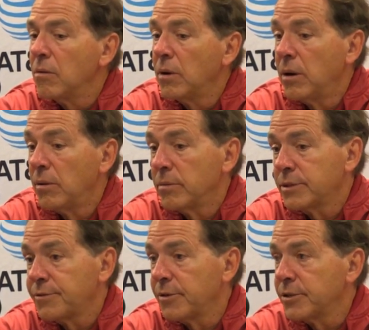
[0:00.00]
Well,
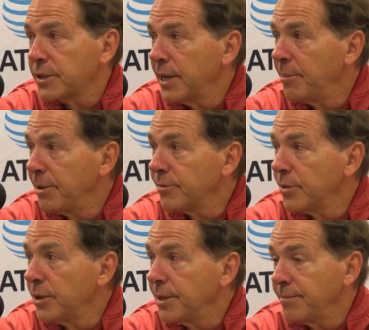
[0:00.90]
his first game, he's
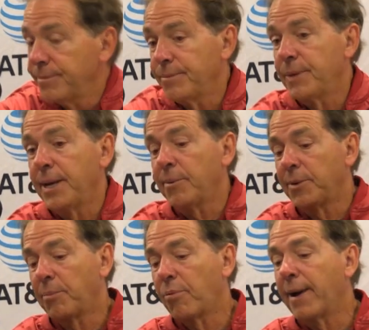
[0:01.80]
really been able
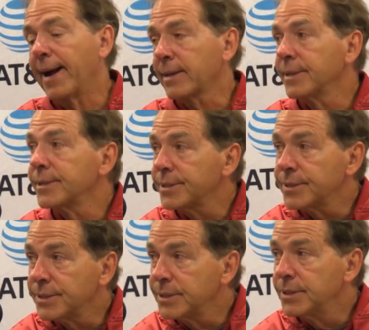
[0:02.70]
to practice
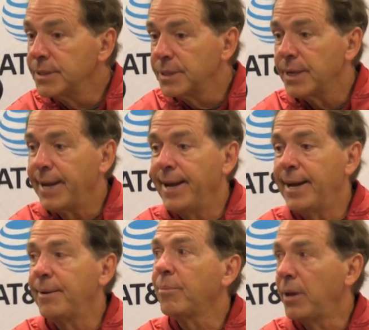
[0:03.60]

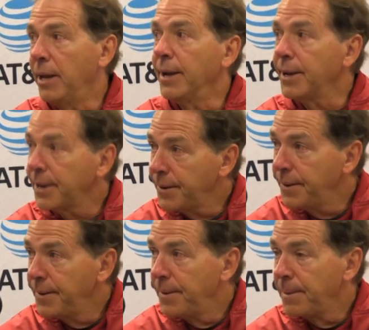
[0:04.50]
and play.
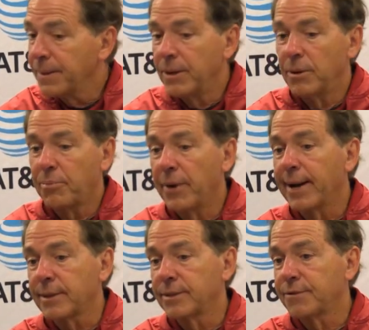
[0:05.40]
He
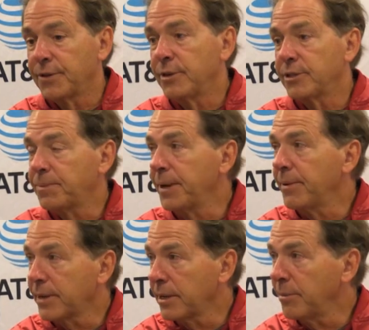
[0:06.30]
practiced very
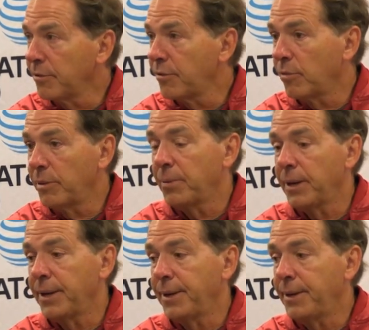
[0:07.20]
sparingly before we
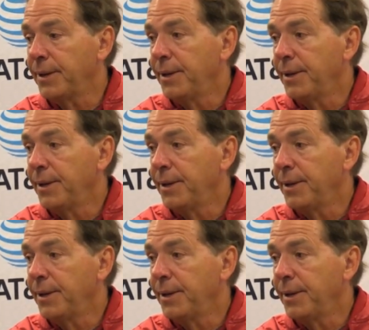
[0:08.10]
played